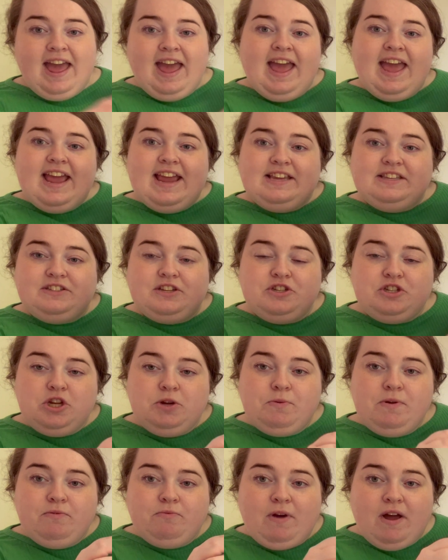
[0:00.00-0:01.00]
It's to
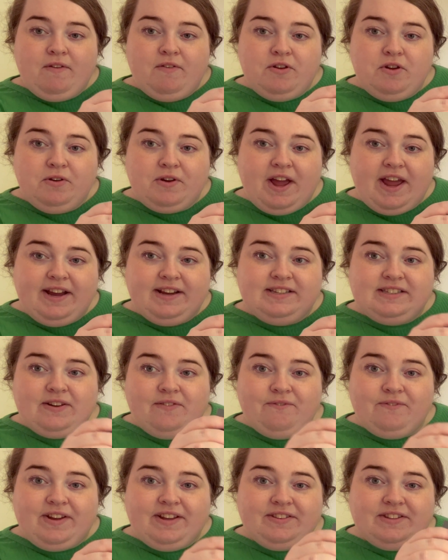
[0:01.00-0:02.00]
do with whether you're getting
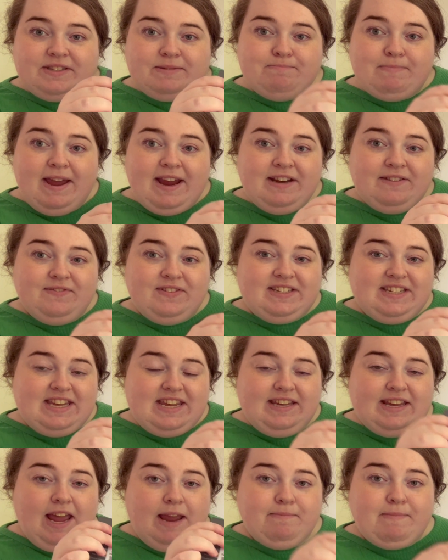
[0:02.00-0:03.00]
something that's made for
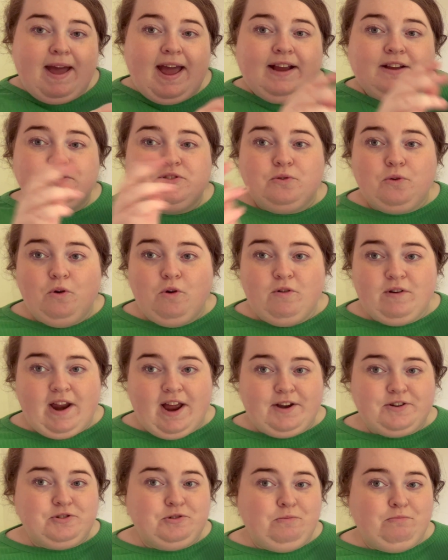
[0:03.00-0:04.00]
TK Maxx or an
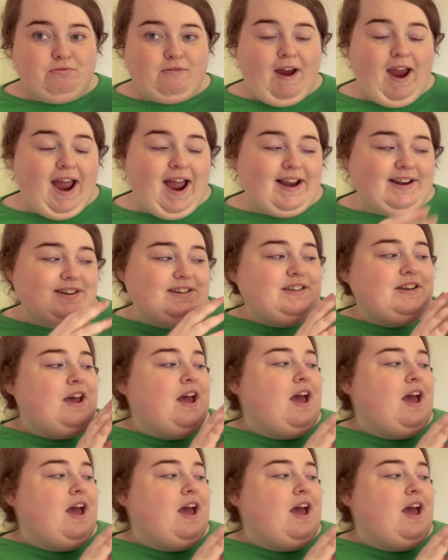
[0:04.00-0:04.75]
actual brand.